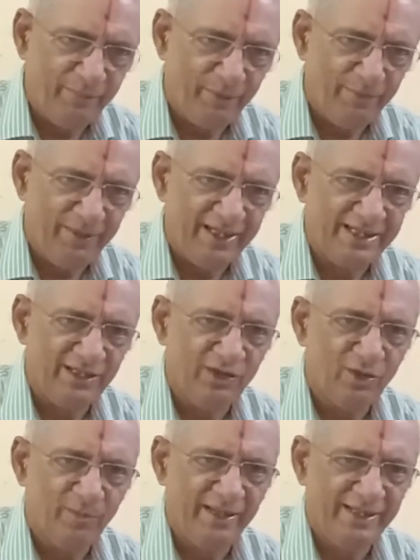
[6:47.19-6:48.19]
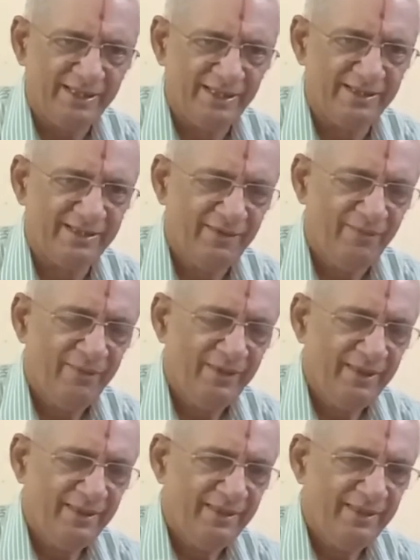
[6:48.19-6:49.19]
permutation
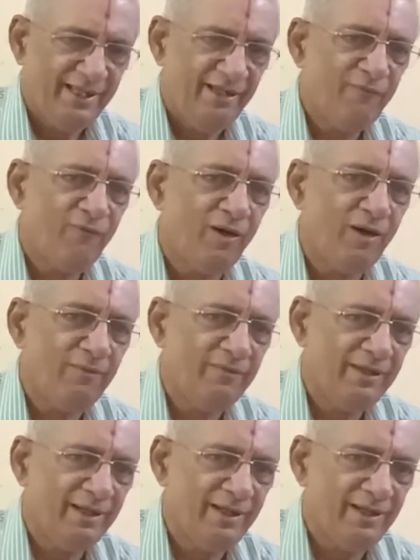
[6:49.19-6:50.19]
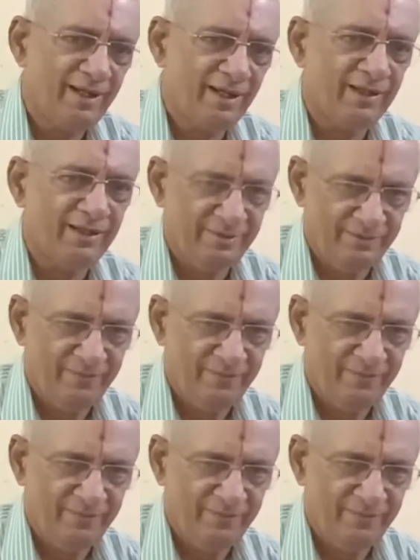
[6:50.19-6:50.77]
combinations, they form a raga.